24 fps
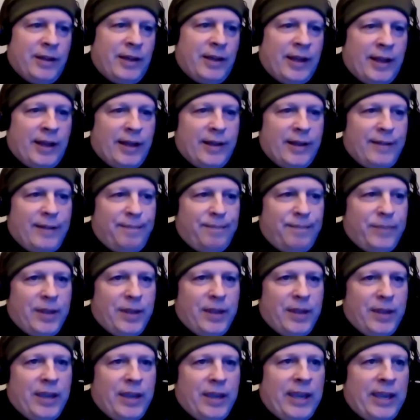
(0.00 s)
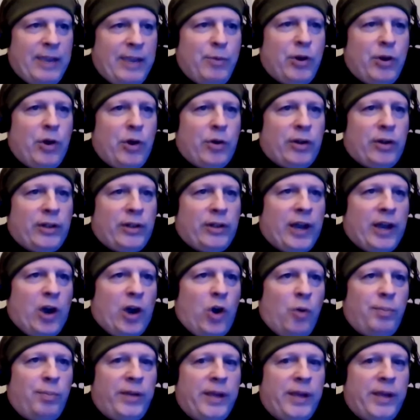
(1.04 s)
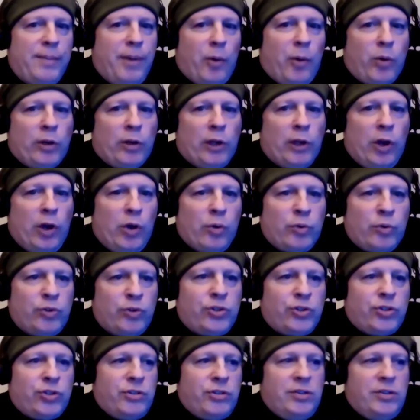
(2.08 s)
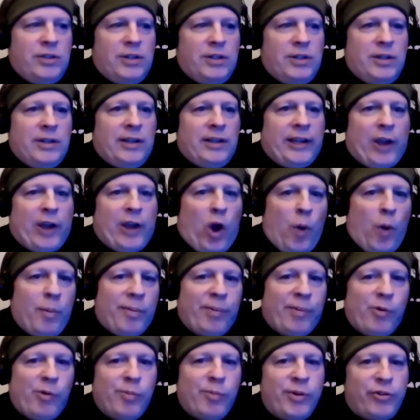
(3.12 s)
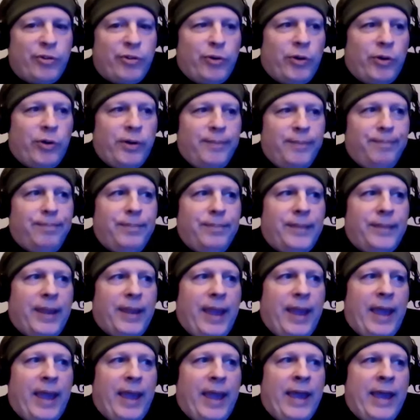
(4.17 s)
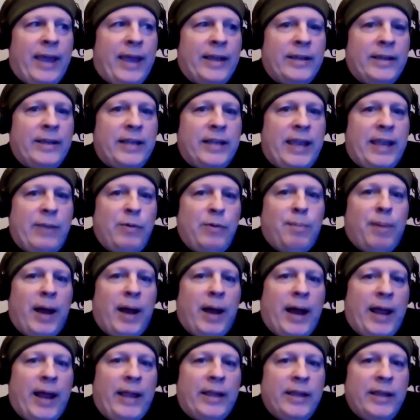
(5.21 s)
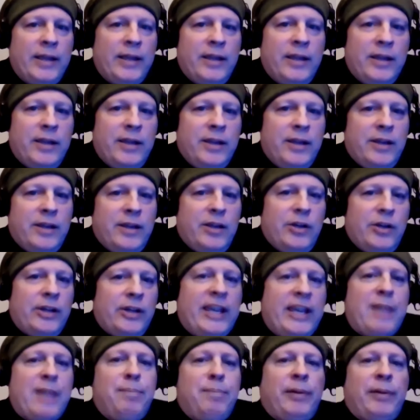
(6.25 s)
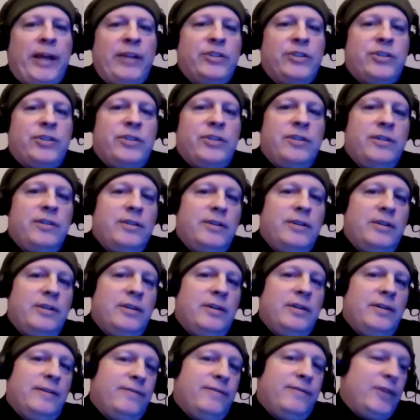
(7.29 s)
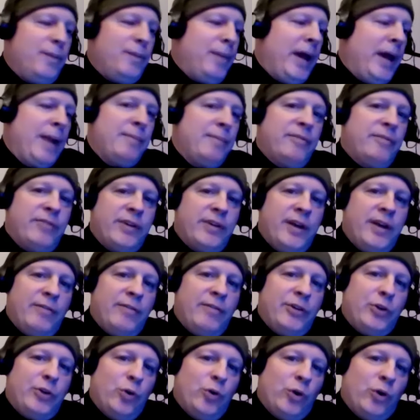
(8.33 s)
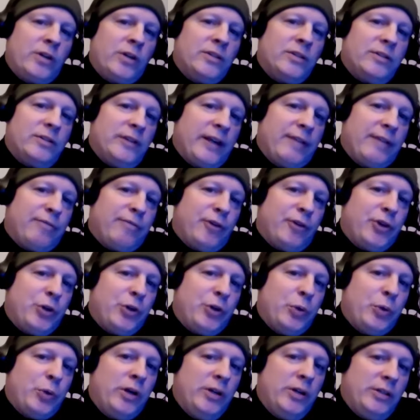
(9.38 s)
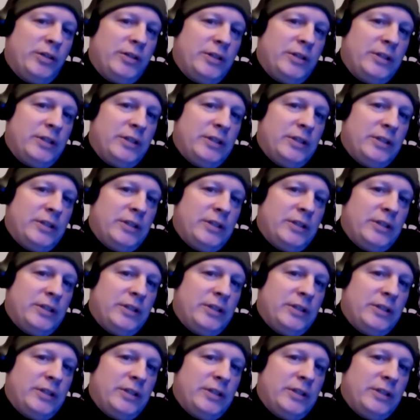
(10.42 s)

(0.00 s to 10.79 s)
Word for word: Uh, he would go to like Home Depot or Lowe's, like a home improvement store, and he would buy kick plates for the bottom of a of a door, like the front door,